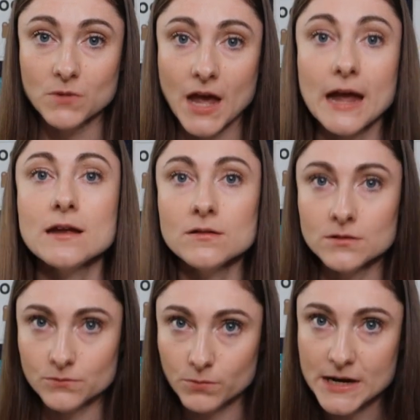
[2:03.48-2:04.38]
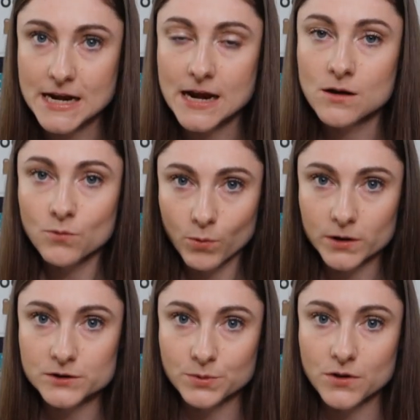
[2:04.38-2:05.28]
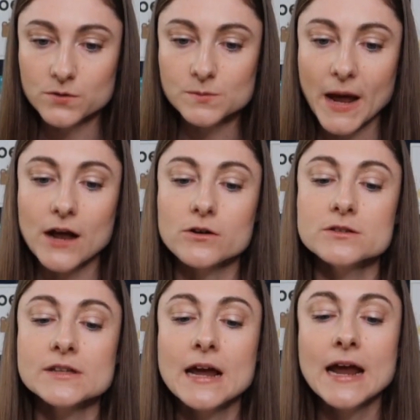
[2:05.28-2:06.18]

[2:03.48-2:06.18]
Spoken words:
okay? Reading words with those patterns